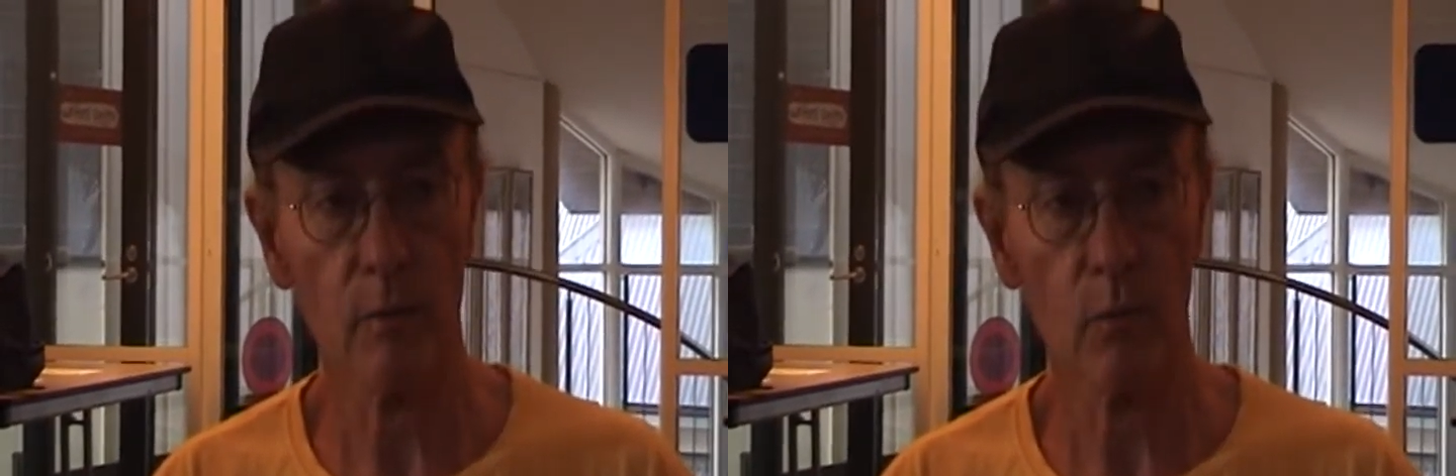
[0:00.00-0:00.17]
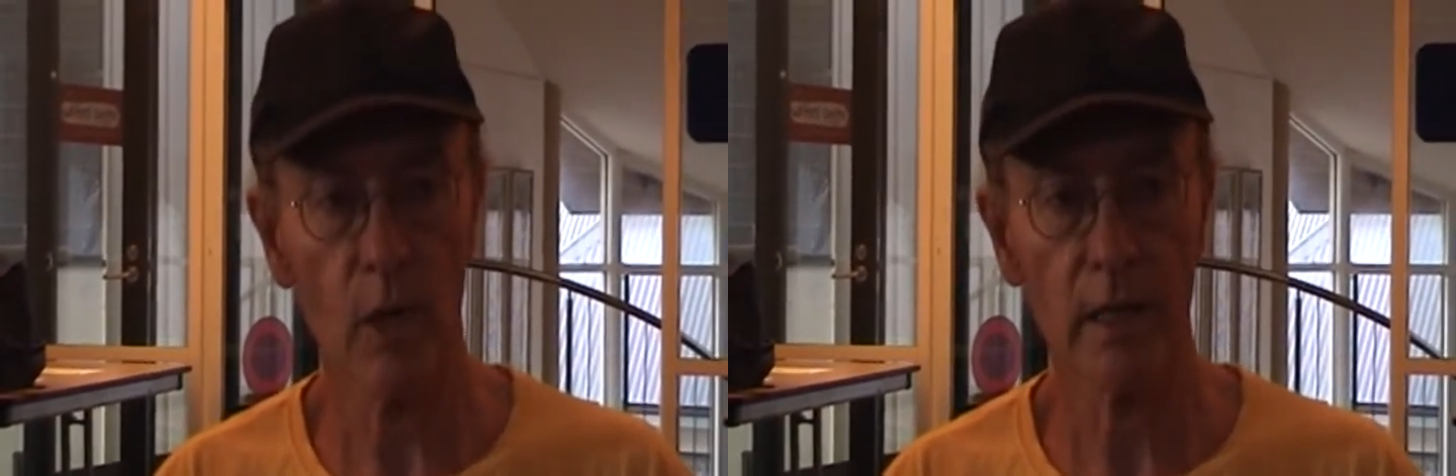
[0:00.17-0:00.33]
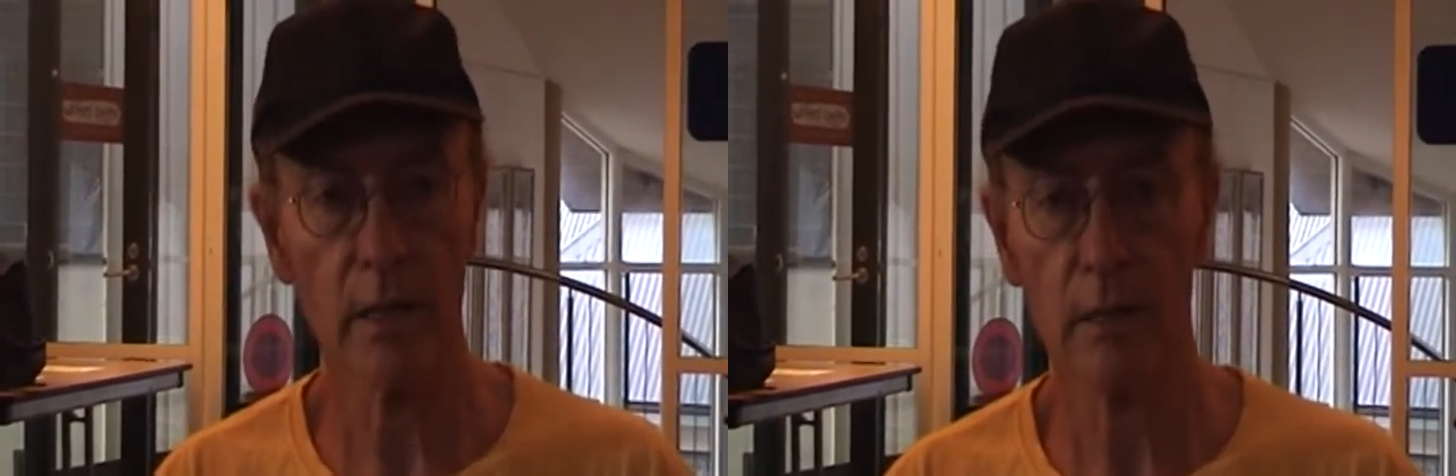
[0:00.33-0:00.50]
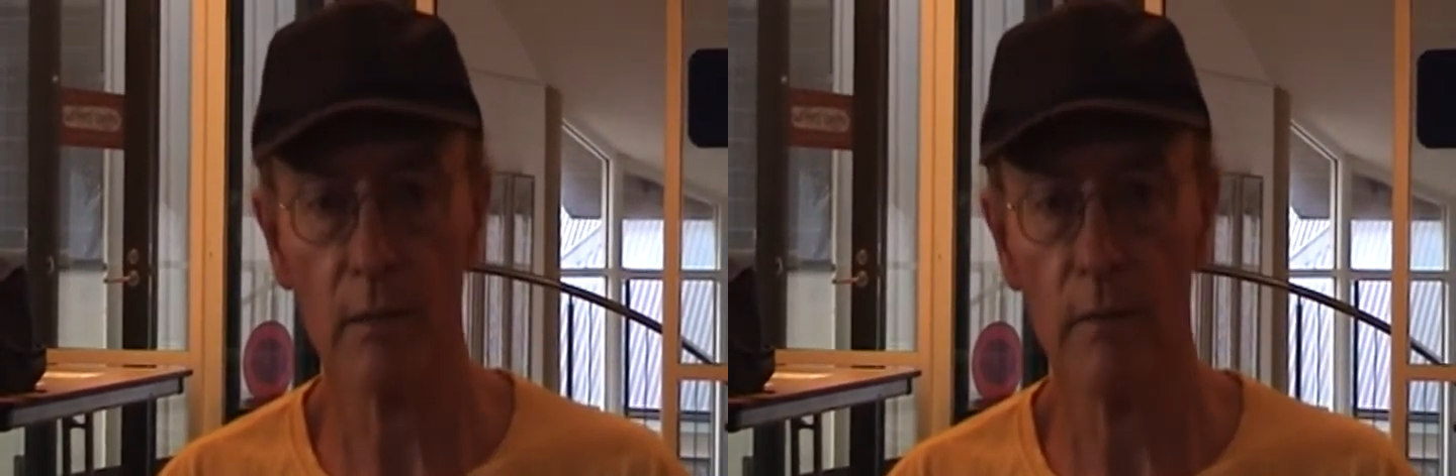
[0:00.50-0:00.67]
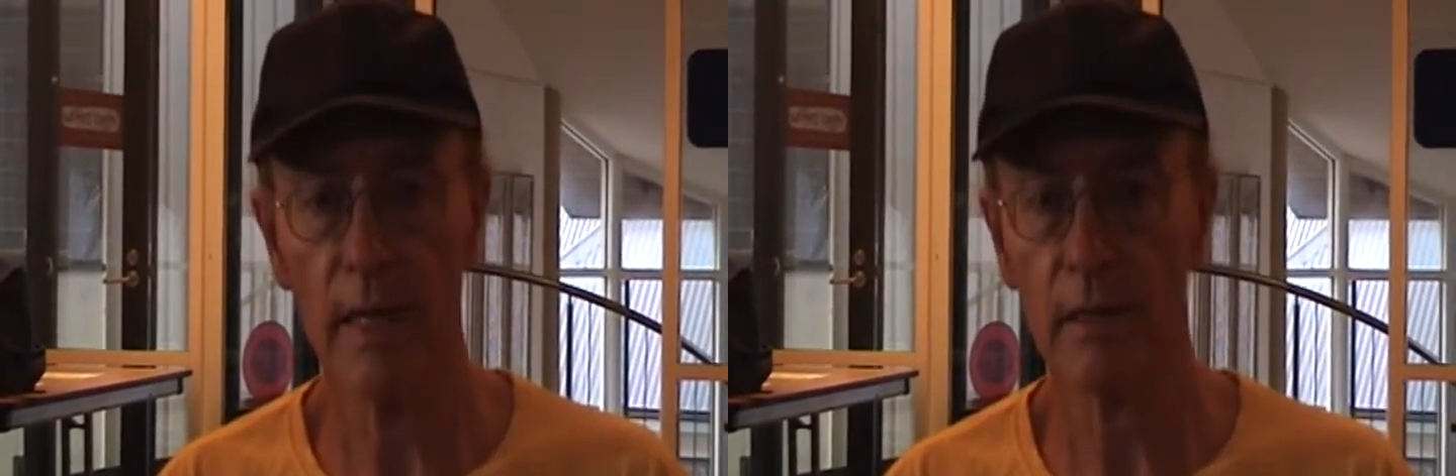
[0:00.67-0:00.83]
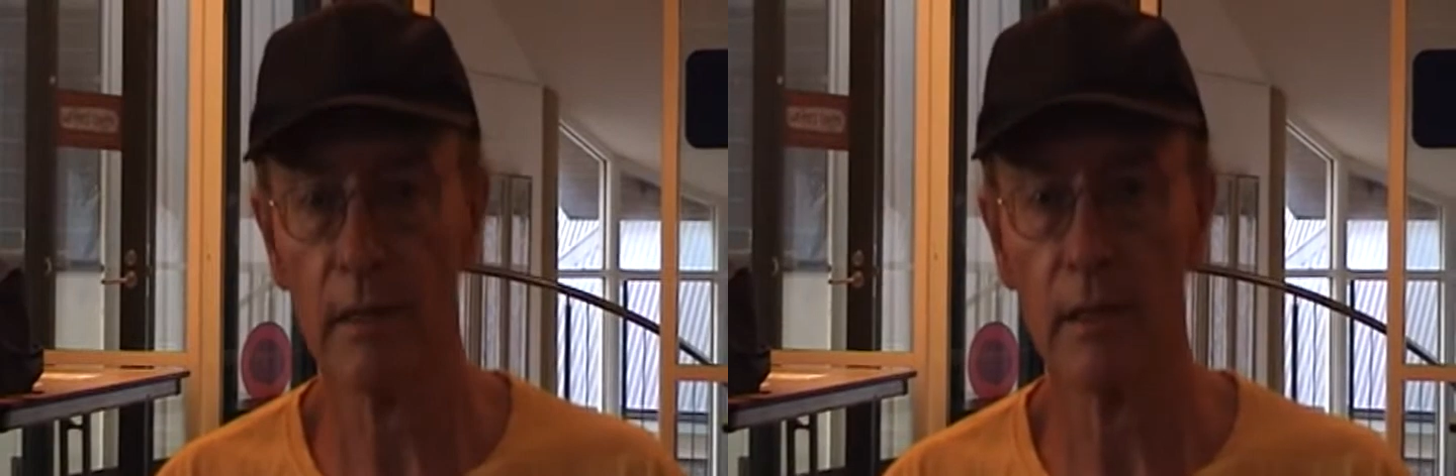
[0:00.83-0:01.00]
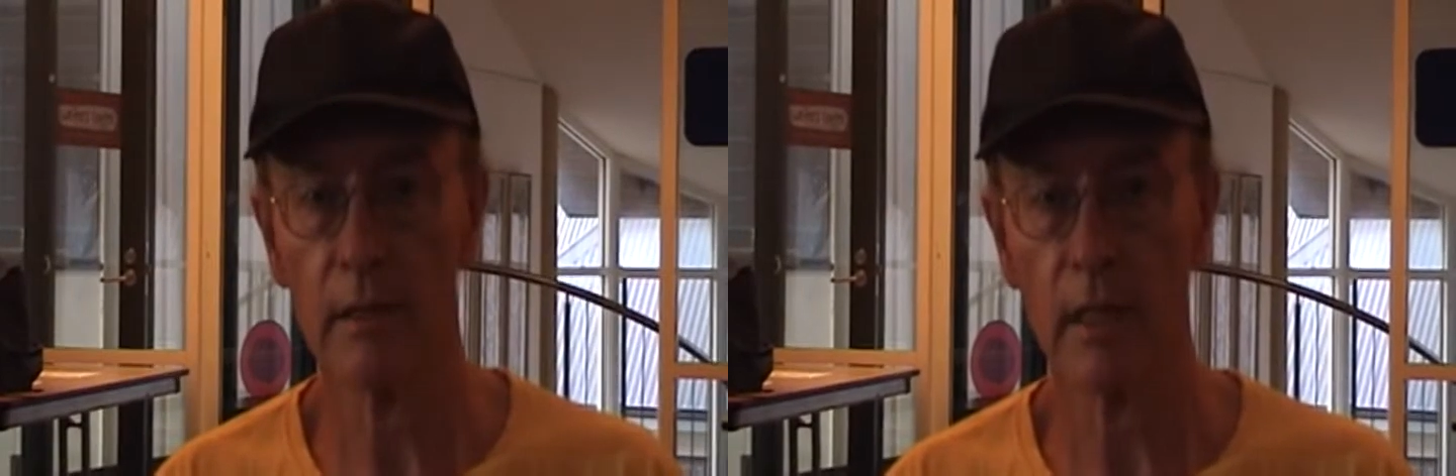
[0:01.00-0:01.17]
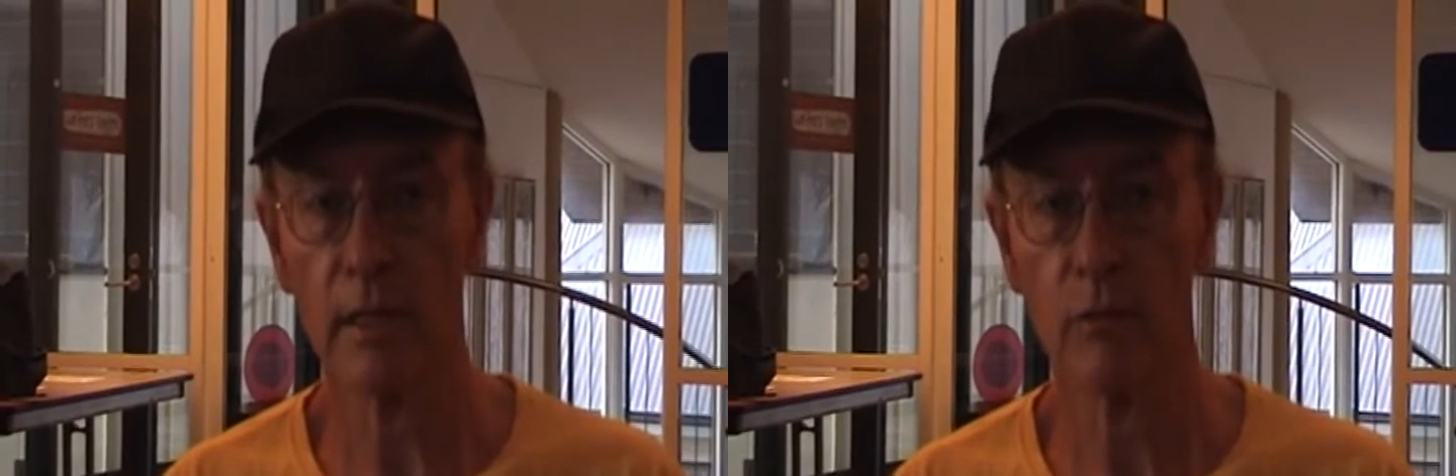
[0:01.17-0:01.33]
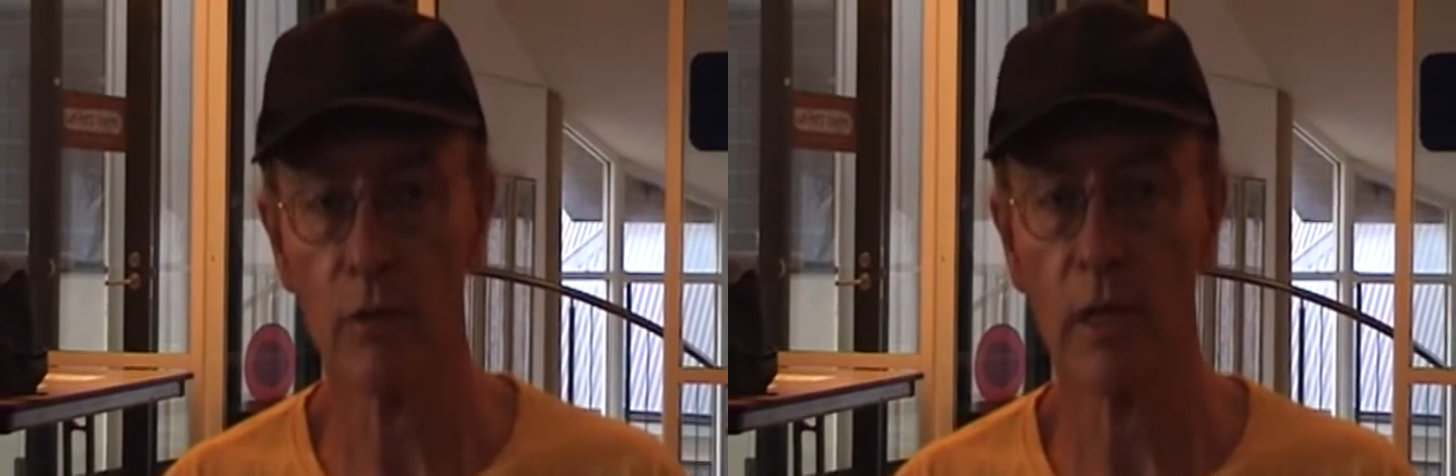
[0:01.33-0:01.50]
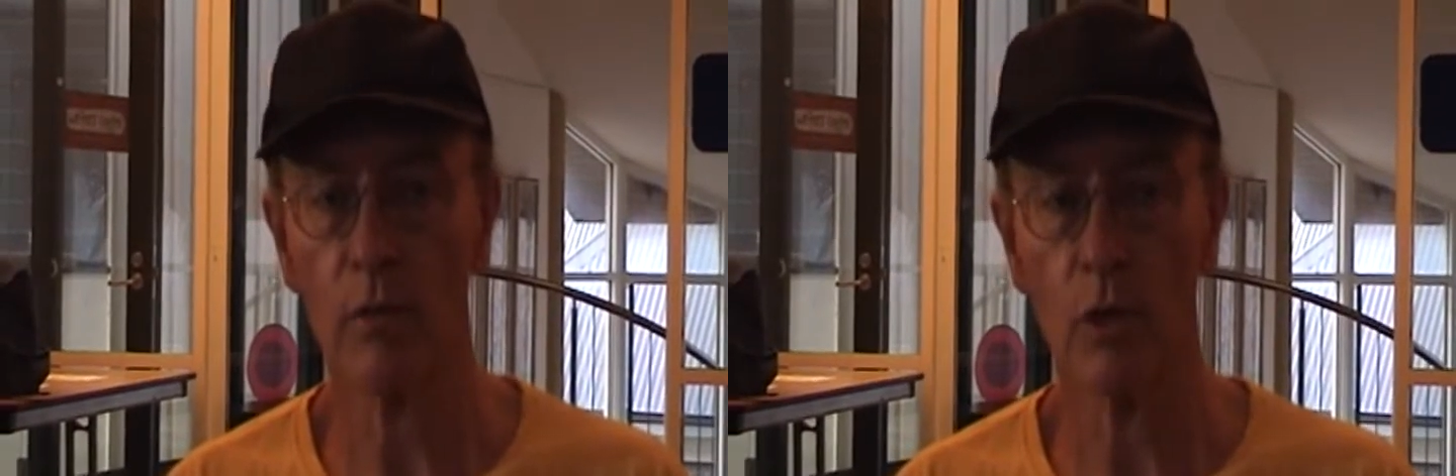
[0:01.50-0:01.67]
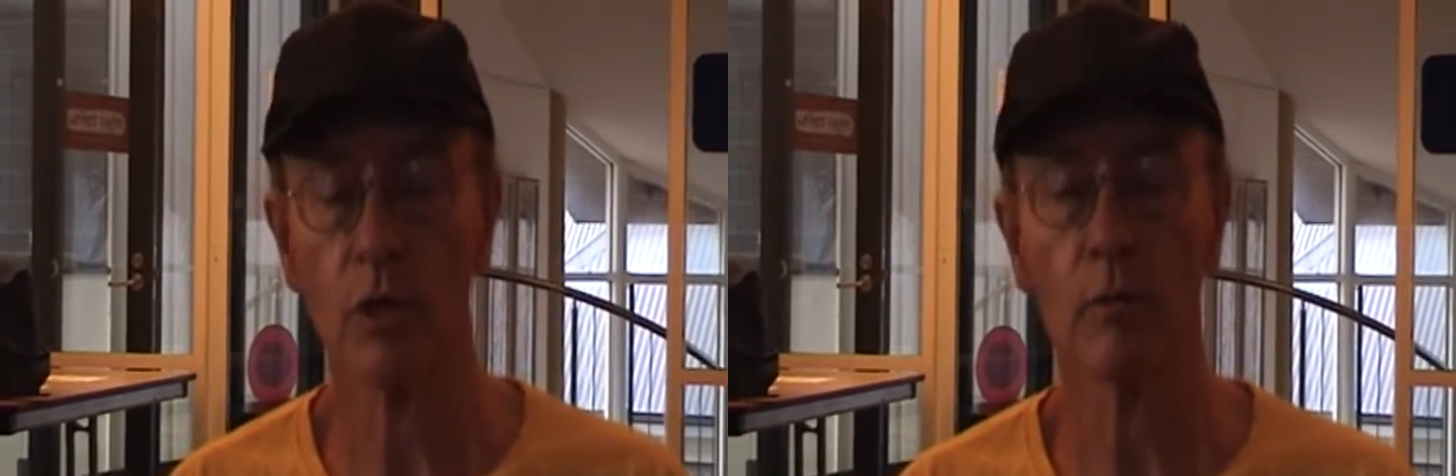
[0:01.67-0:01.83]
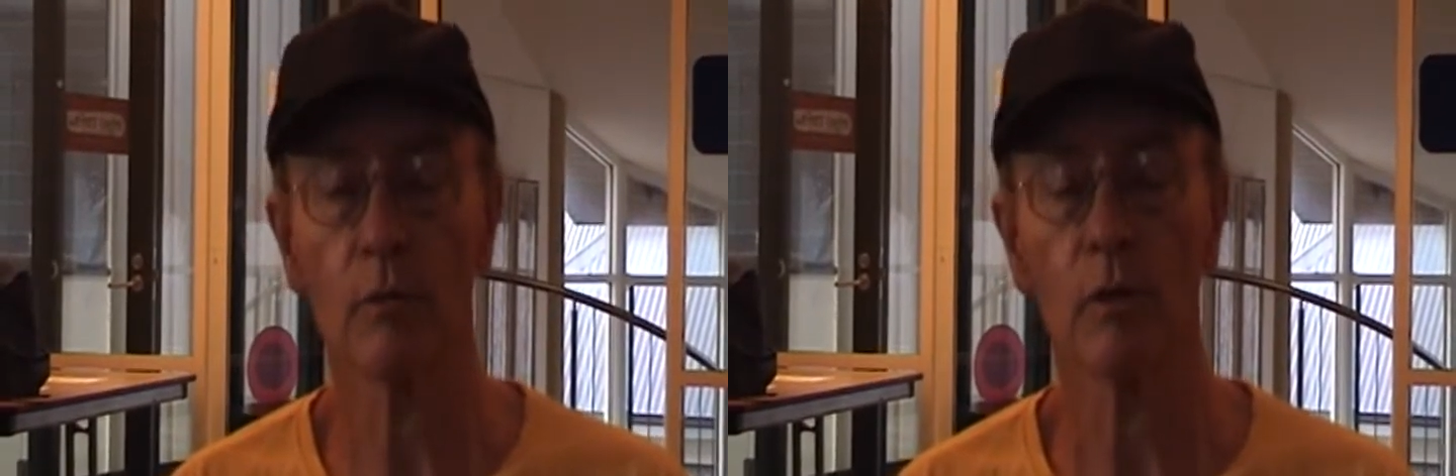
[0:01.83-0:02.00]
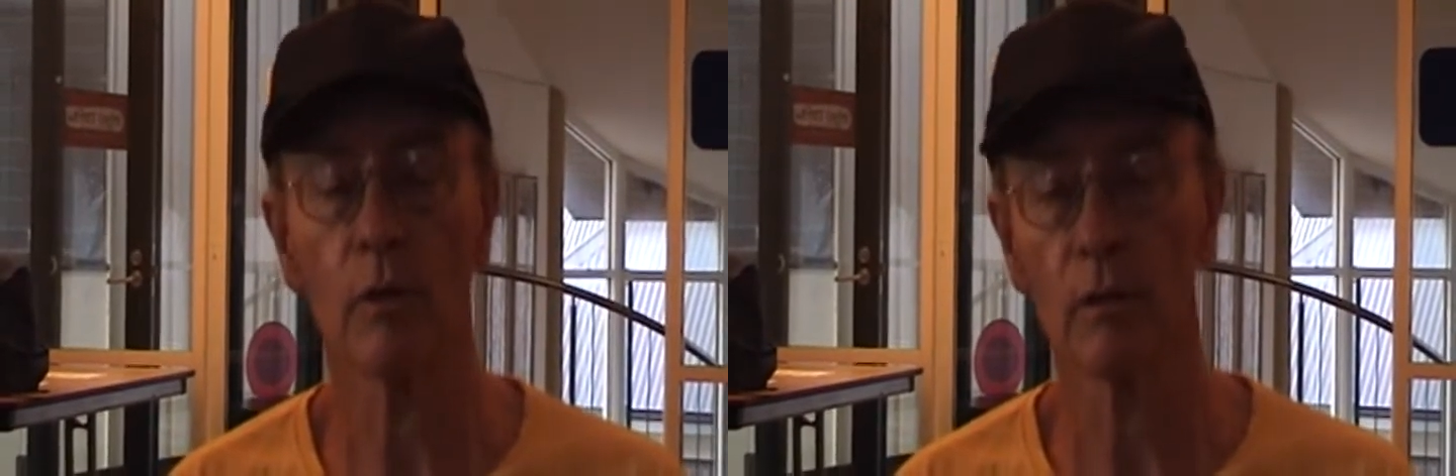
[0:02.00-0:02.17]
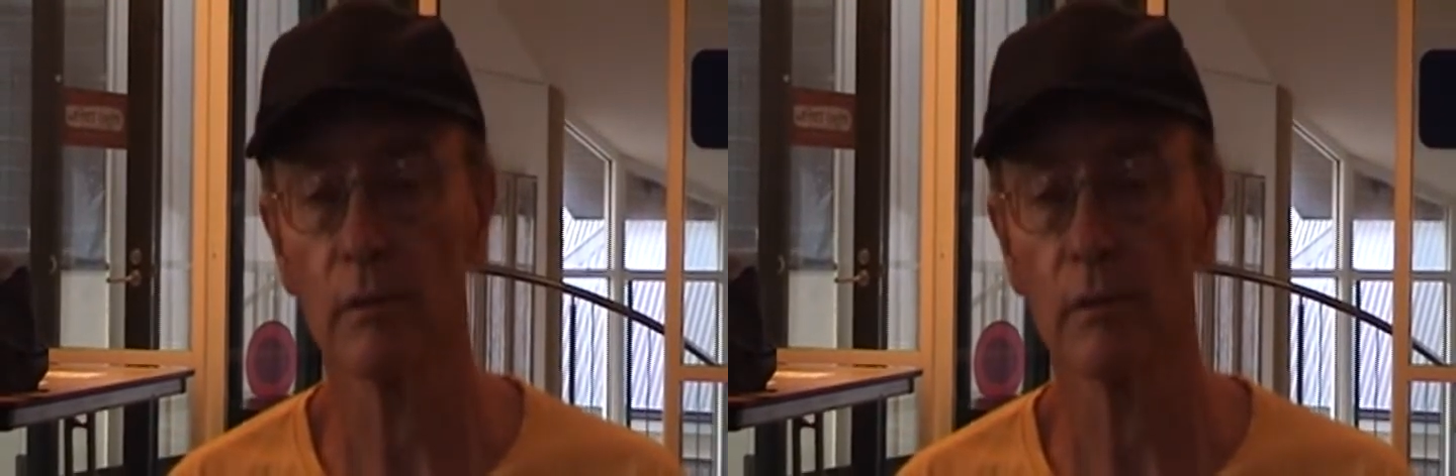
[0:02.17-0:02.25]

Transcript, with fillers: ways to make these things really workable.